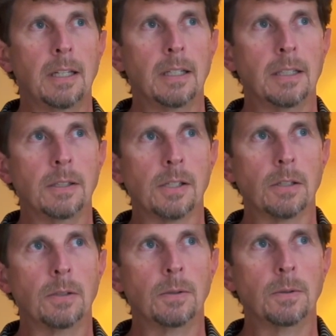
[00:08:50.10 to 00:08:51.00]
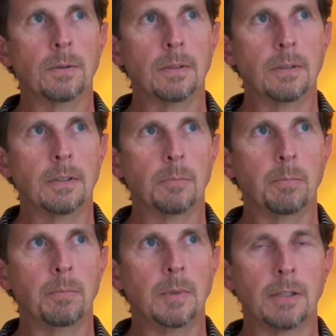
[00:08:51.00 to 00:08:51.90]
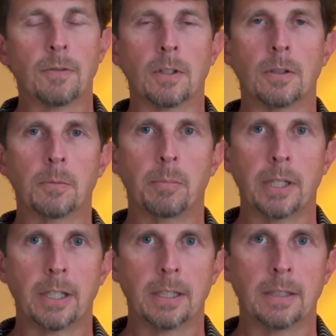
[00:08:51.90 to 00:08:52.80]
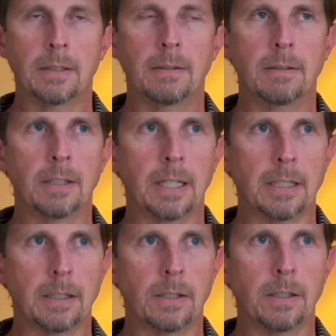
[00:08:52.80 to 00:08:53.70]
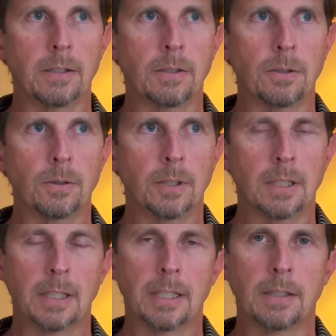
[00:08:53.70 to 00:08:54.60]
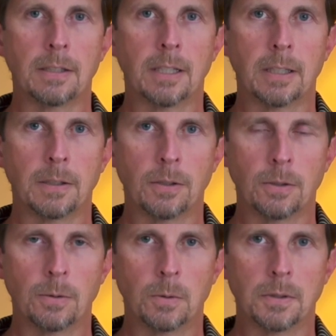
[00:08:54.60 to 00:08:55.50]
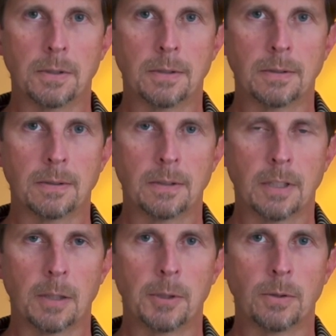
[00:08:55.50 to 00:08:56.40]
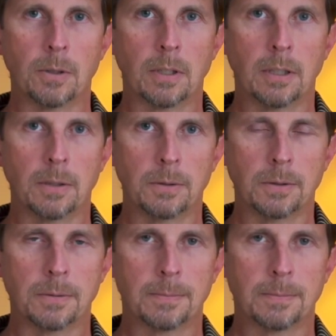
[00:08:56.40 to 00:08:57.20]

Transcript: And so the difficult period that I'd entered into in 1992 was coming to a close.